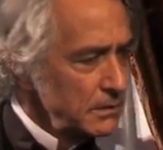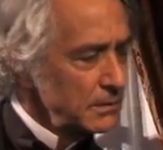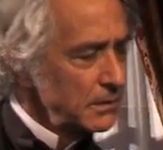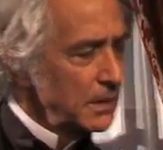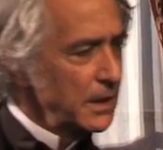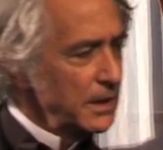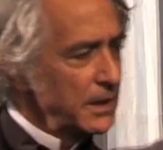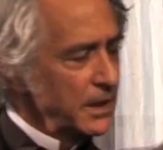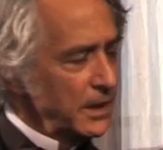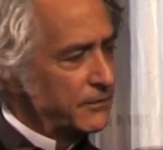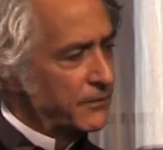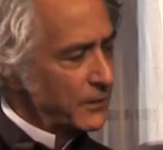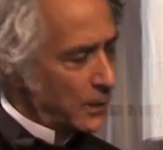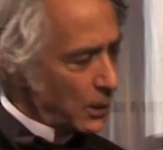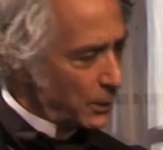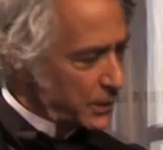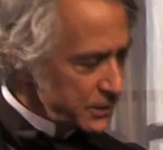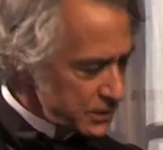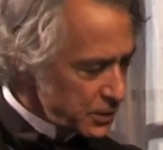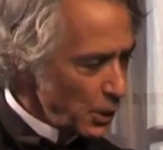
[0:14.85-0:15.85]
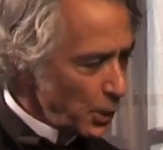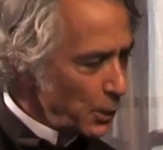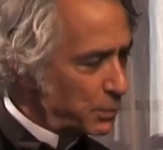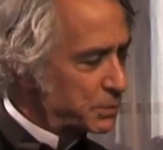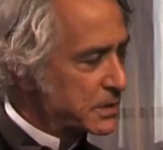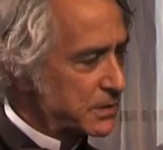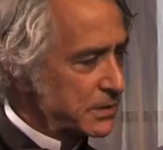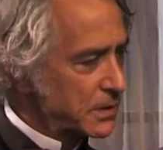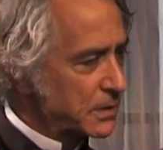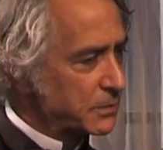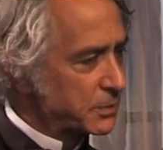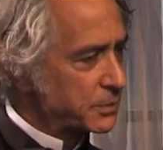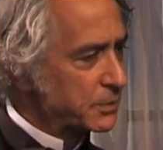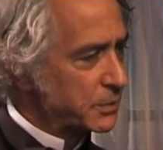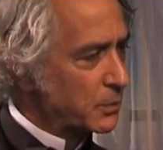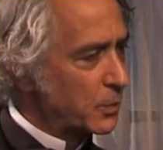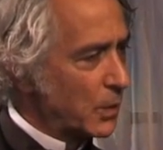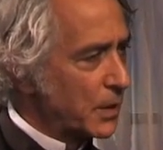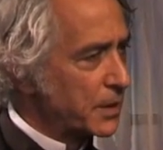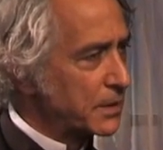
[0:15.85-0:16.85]
I have always hoped that
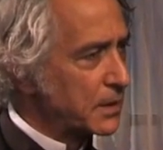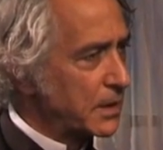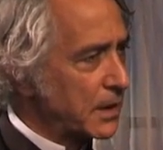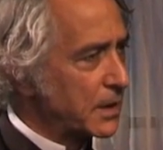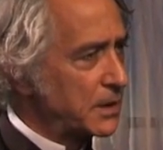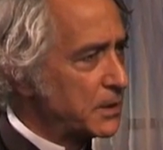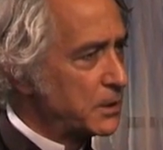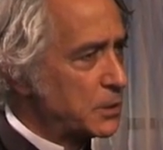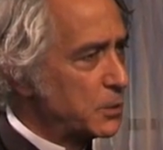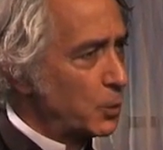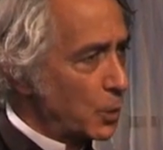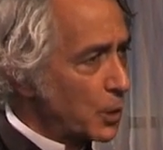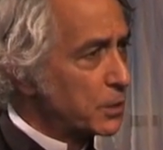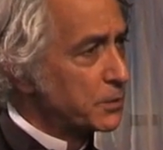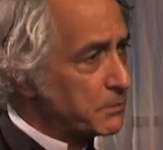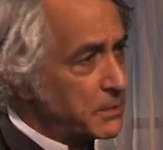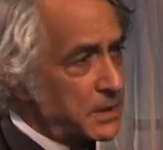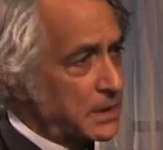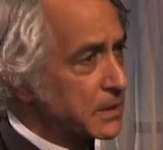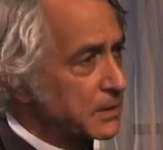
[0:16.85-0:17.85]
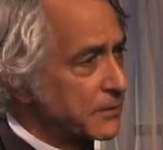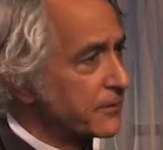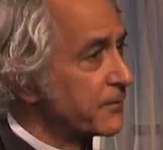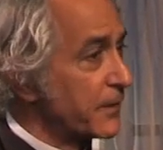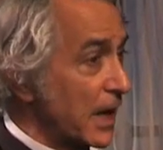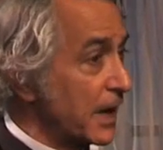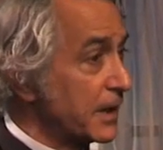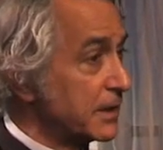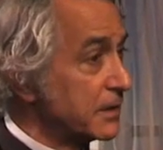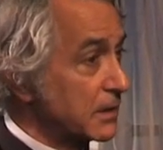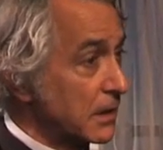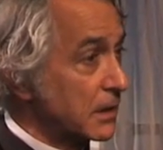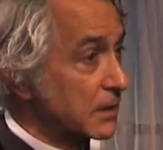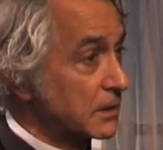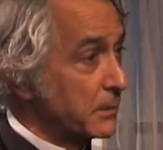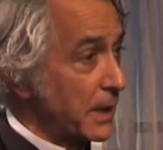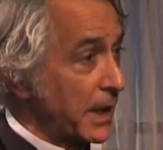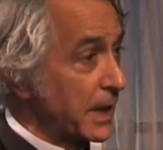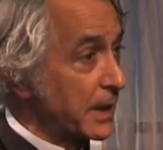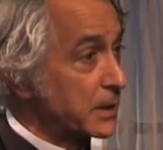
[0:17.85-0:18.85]
one day you would meet a fine
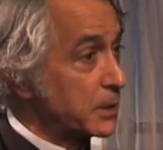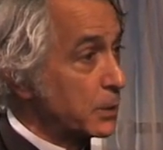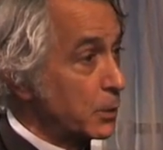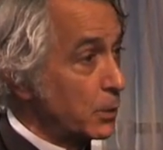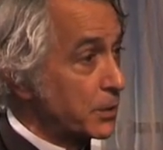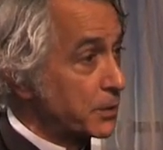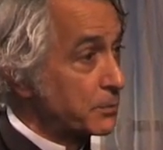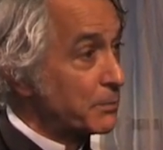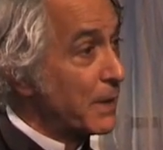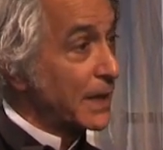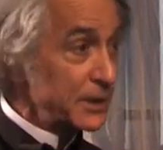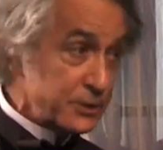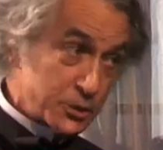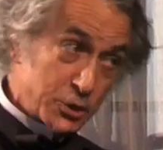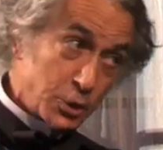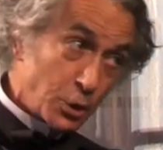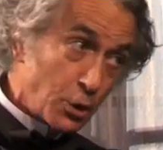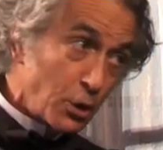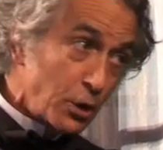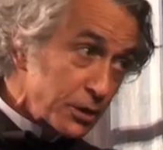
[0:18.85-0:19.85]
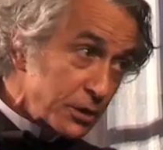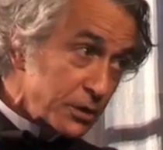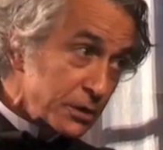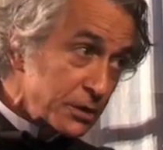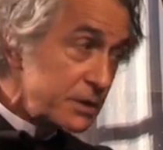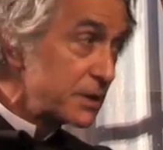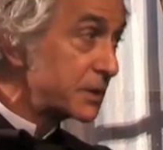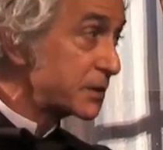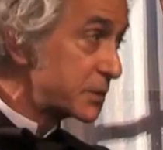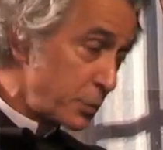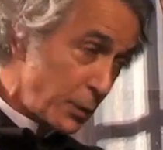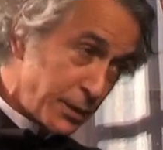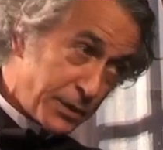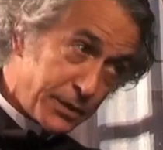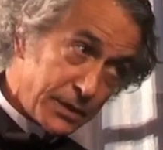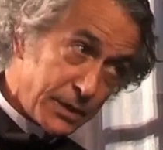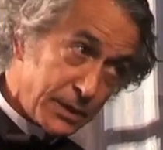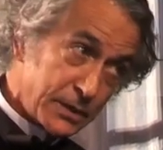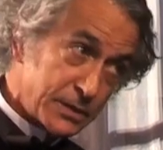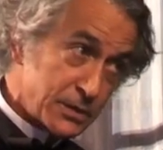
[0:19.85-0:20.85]
young man who would match your goodness
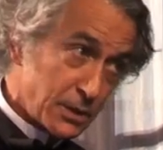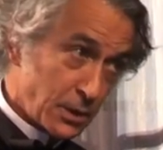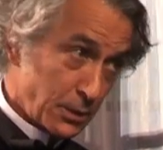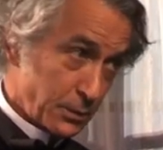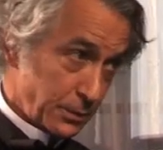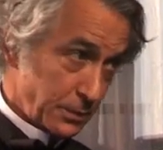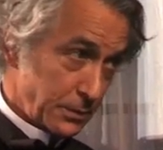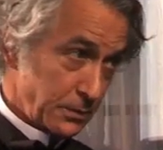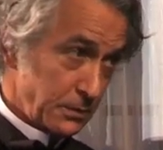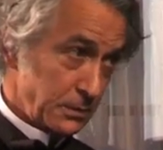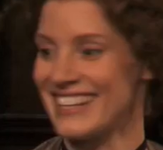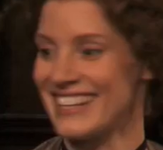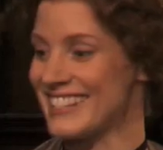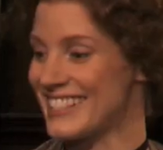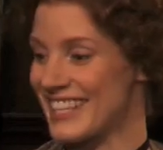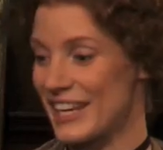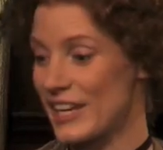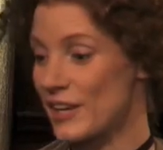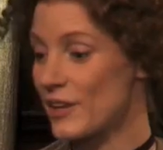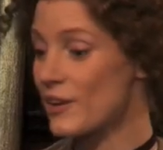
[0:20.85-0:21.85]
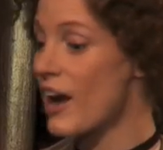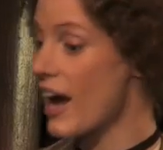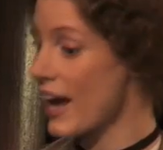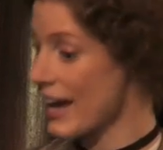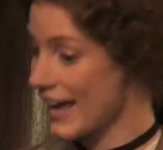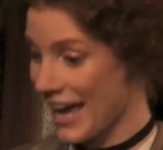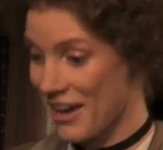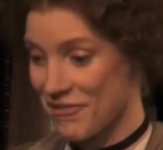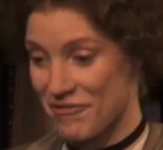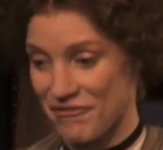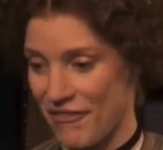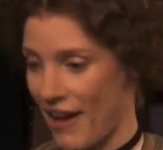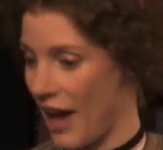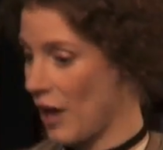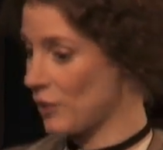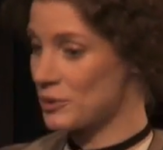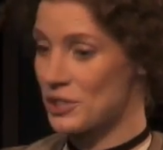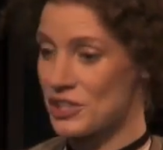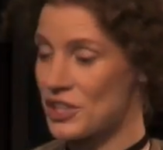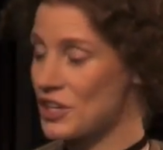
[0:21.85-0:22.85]
with his own. And here I have
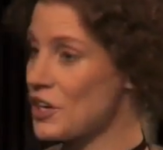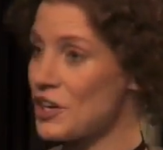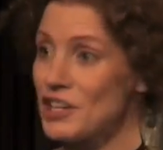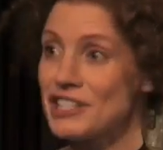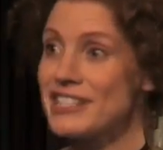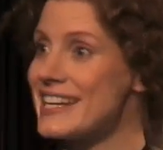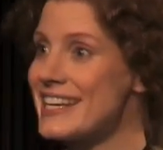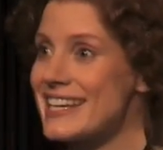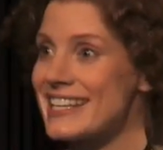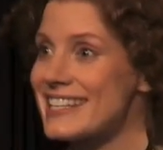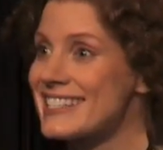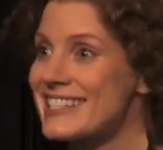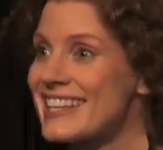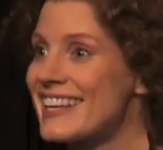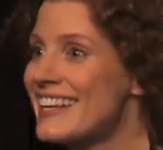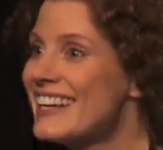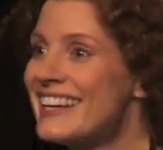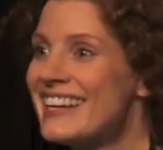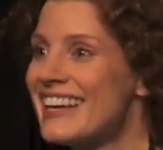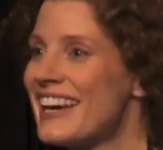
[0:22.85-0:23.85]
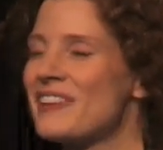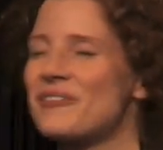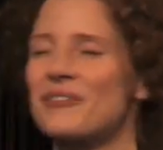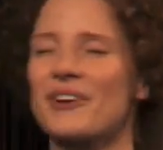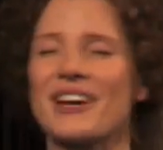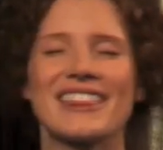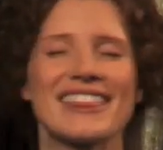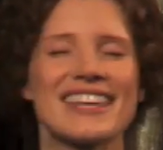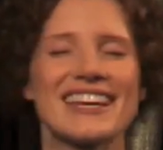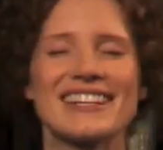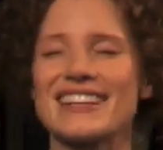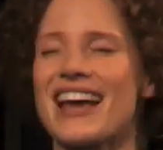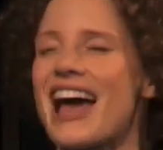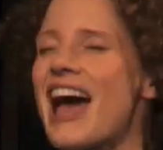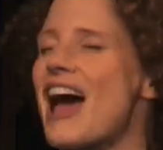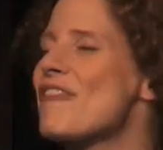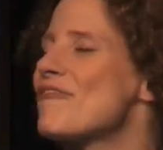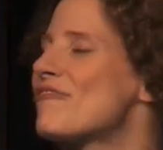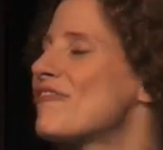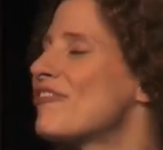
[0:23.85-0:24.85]
found the goodness, and with it
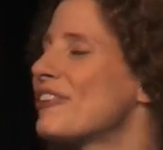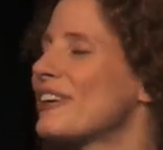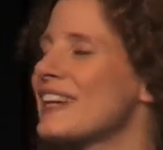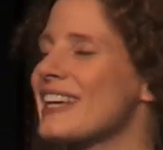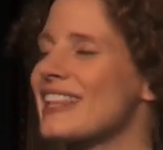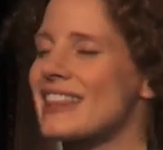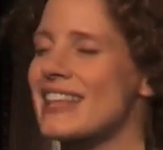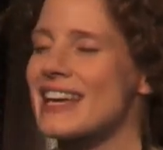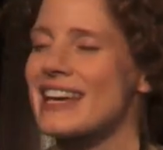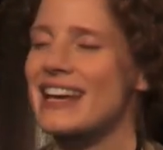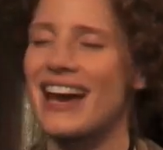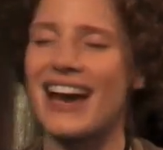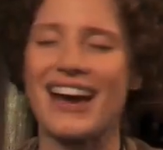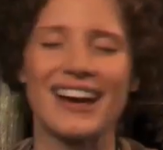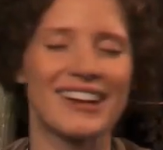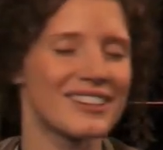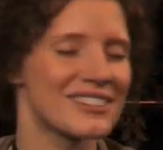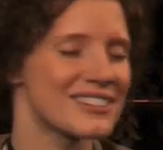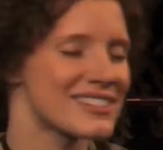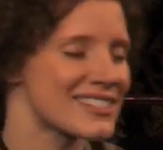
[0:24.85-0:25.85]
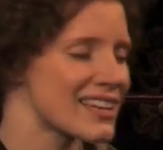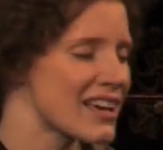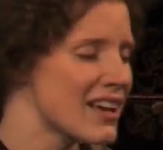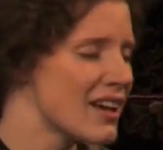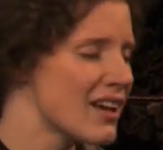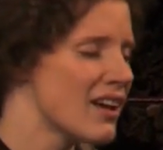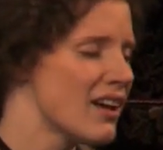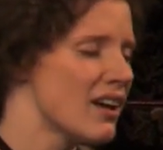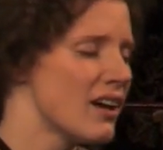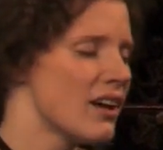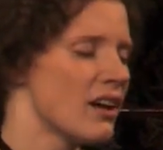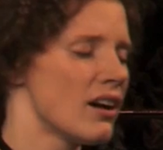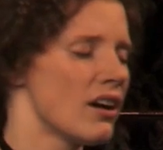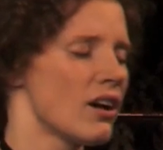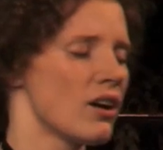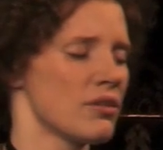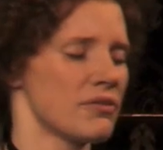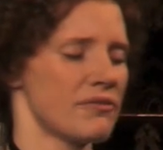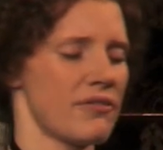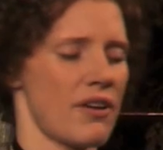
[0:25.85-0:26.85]
everything else.
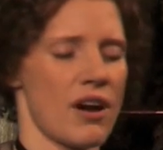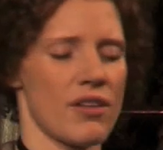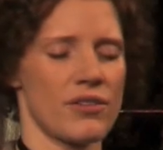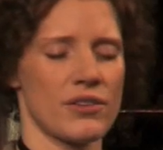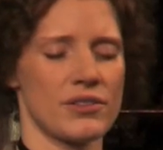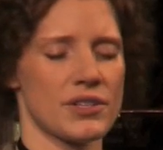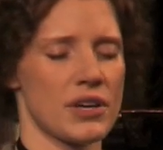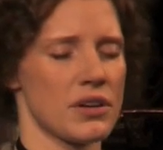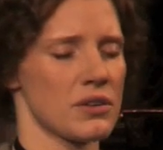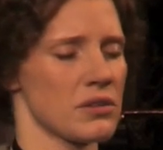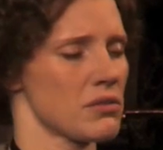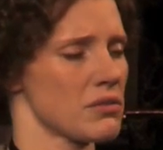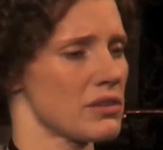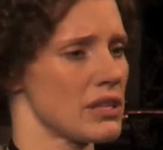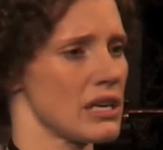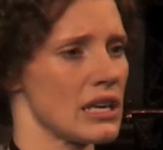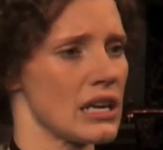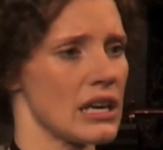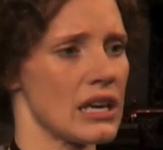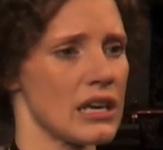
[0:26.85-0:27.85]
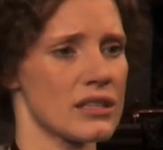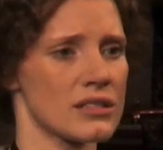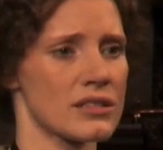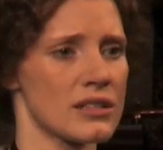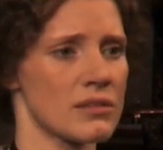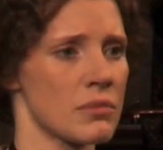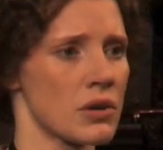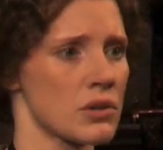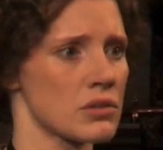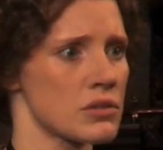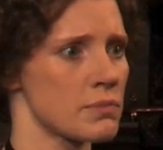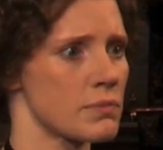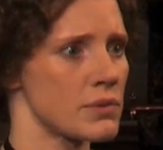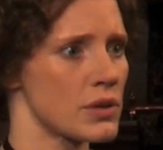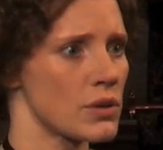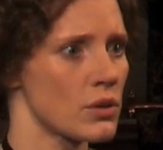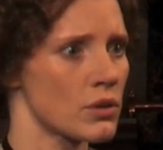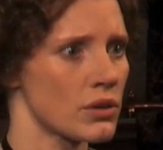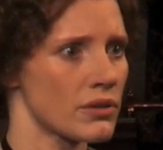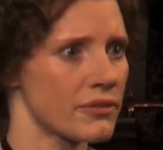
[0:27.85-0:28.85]
Oh, Father, don't you think he is the most
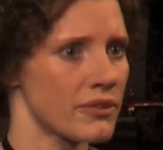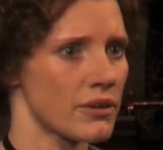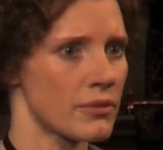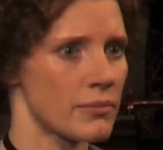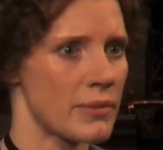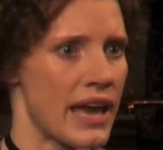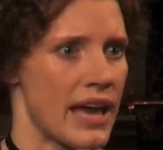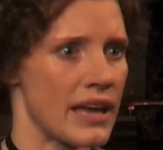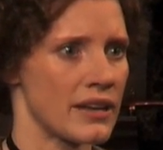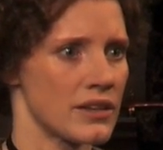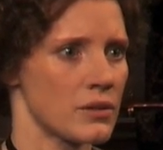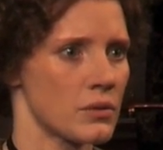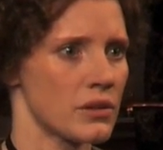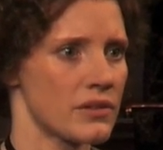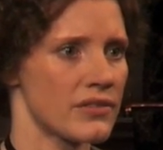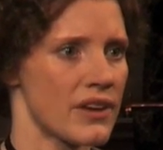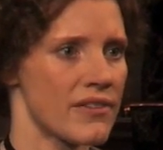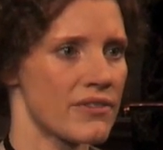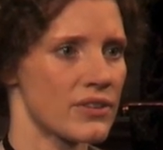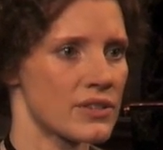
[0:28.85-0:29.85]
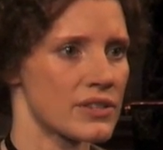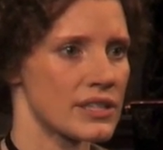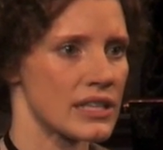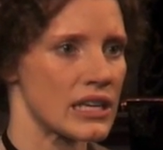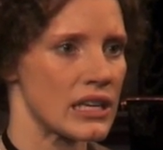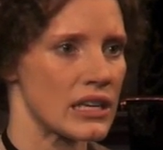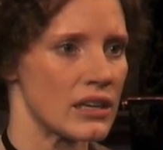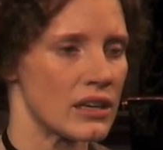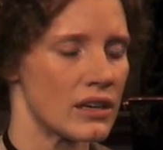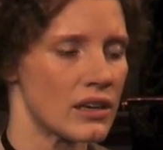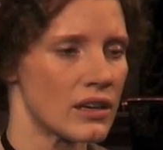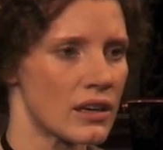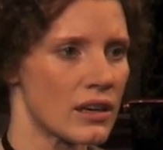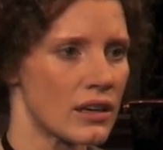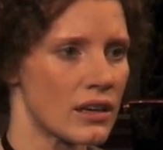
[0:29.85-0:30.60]
beautiful man you have ever seen?